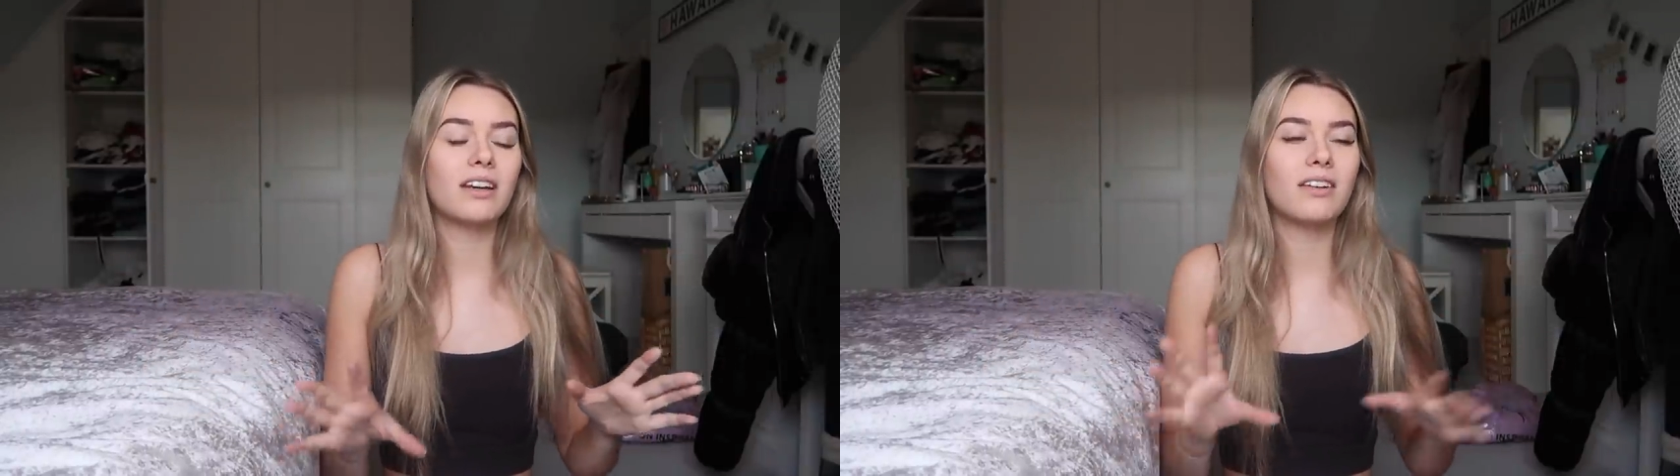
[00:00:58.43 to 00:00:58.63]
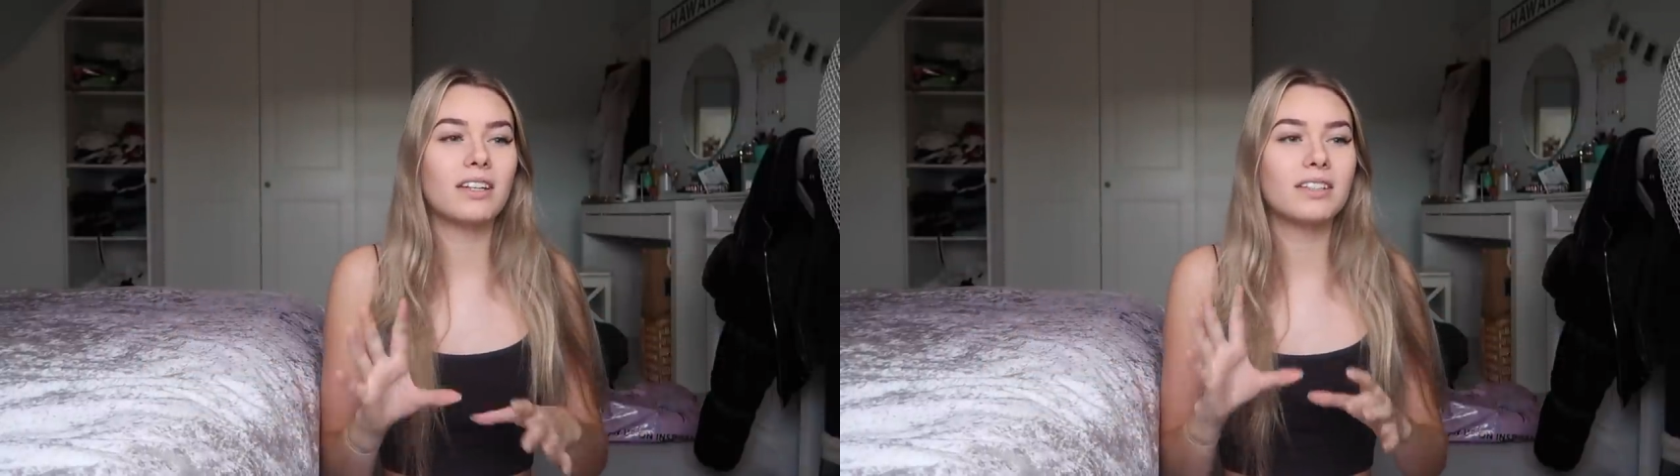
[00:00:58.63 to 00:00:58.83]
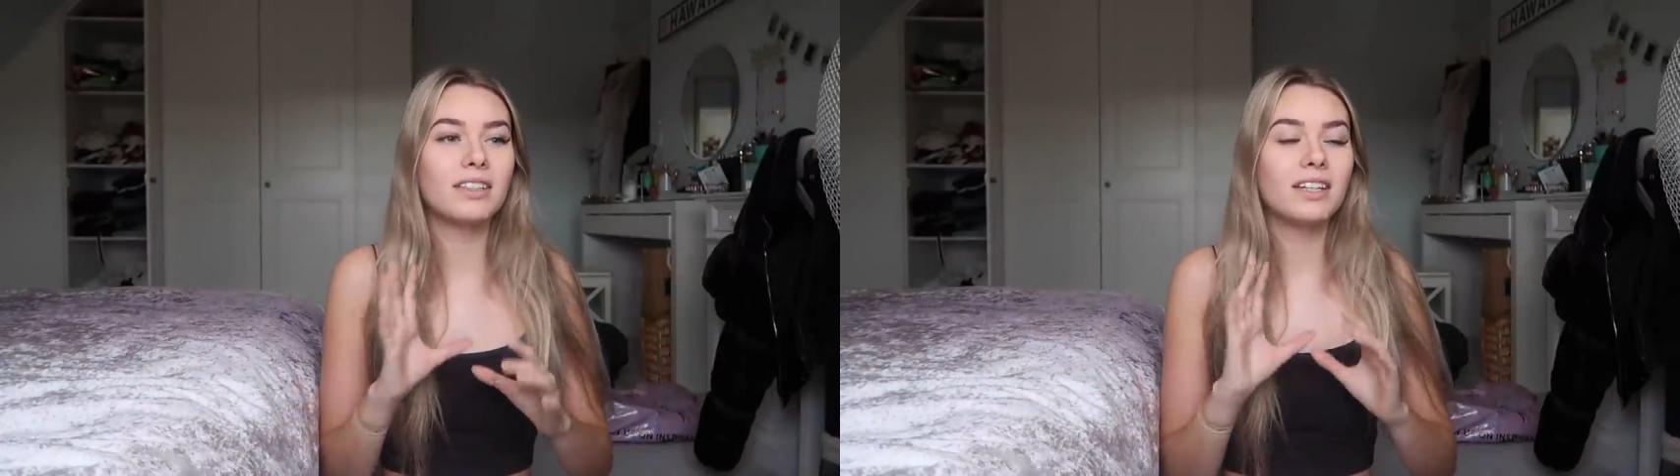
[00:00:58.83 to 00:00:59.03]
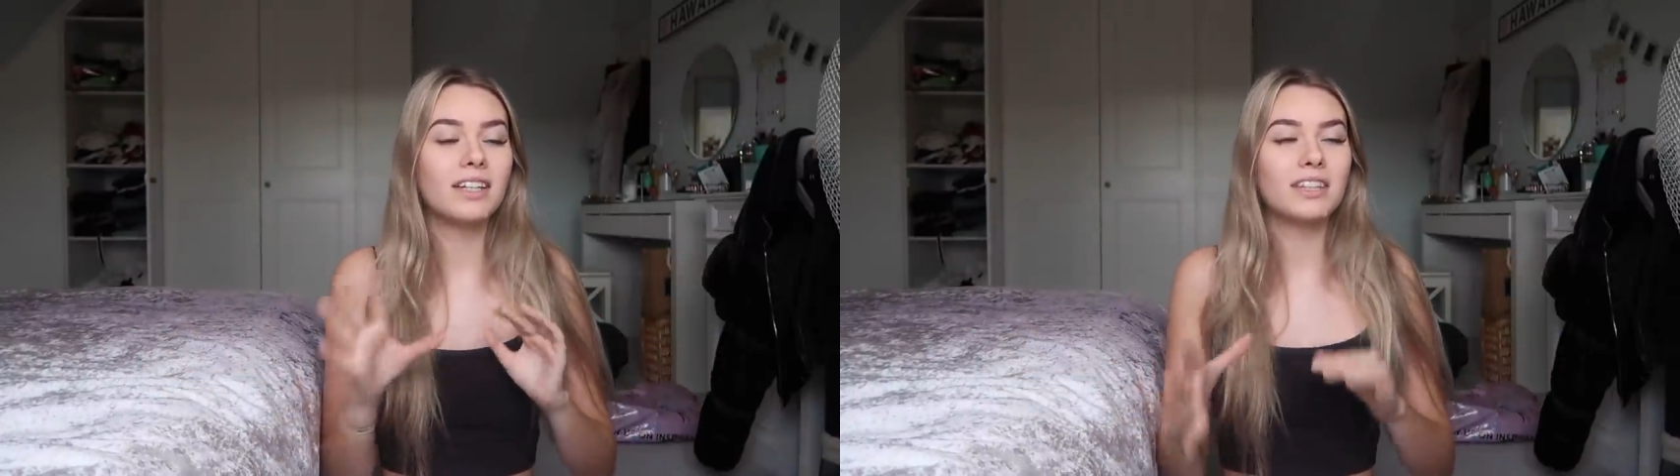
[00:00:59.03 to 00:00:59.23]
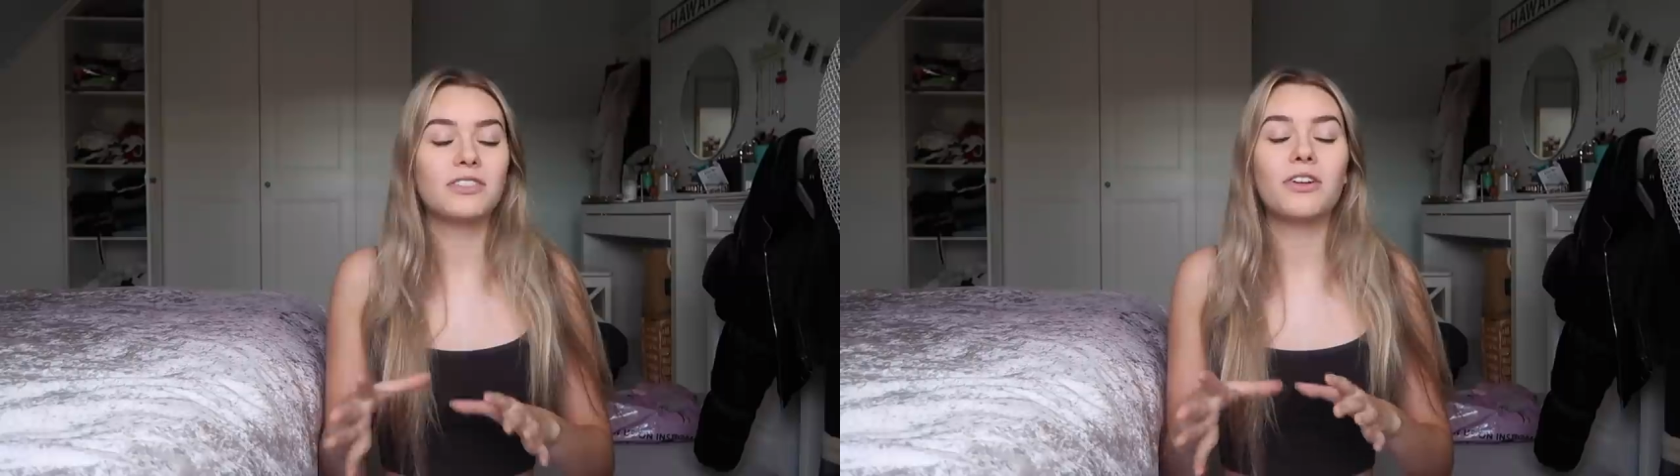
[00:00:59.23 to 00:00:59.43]
now and I
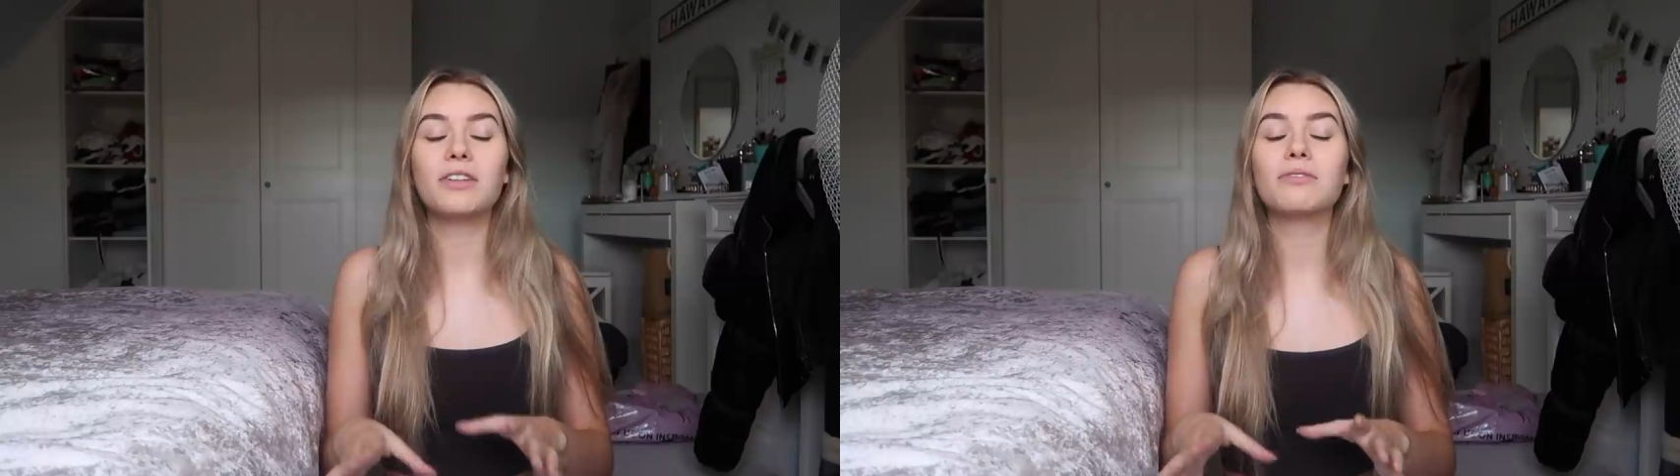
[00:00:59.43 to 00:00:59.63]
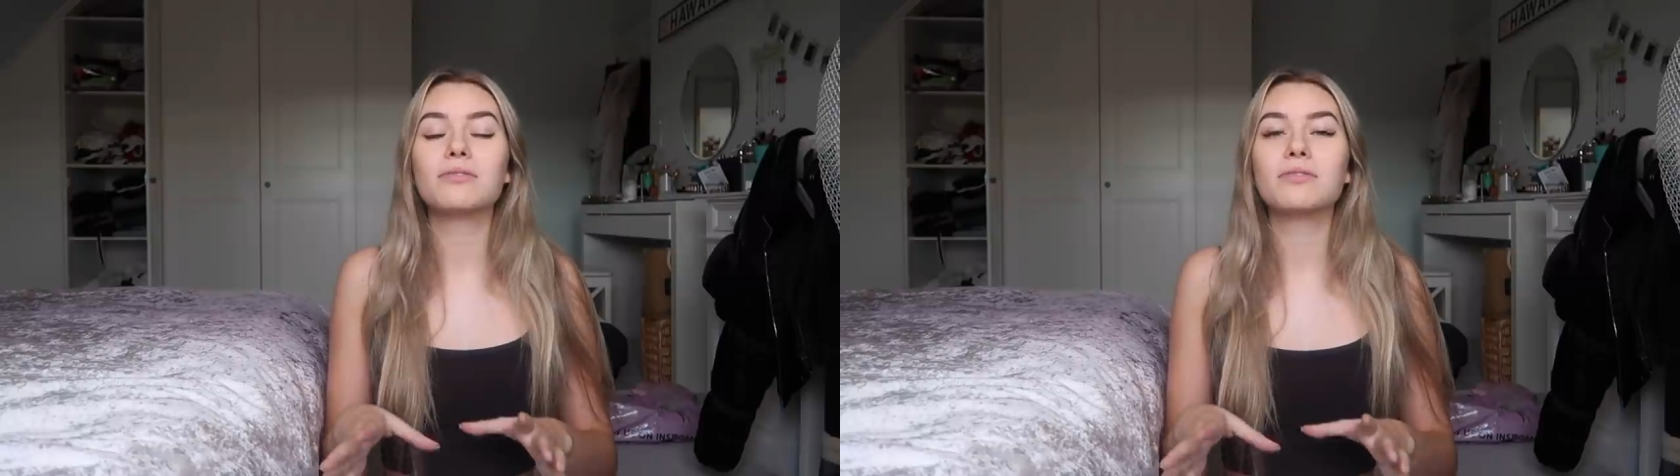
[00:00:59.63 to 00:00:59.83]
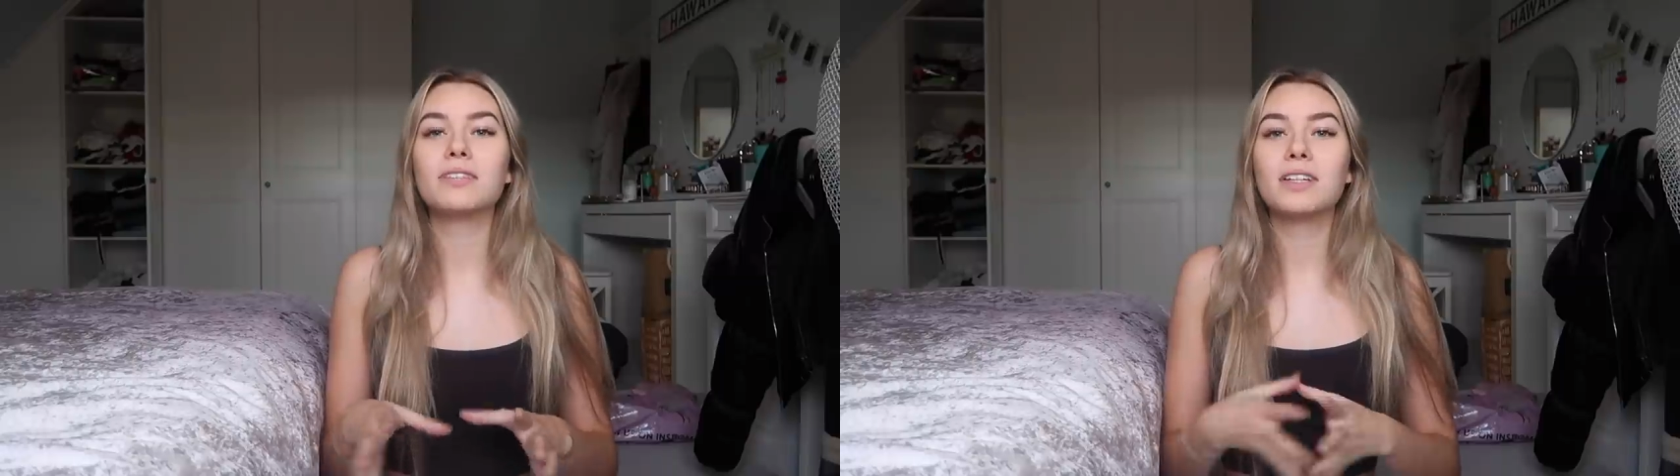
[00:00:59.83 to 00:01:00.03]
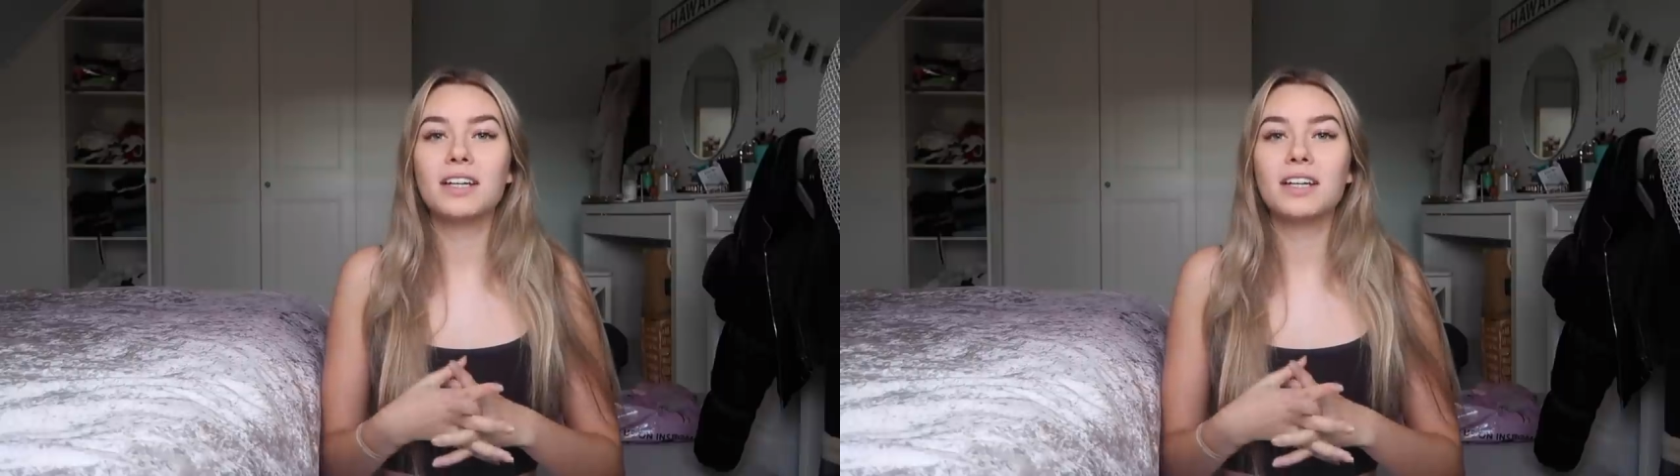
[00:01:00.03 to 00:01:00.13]
don't even,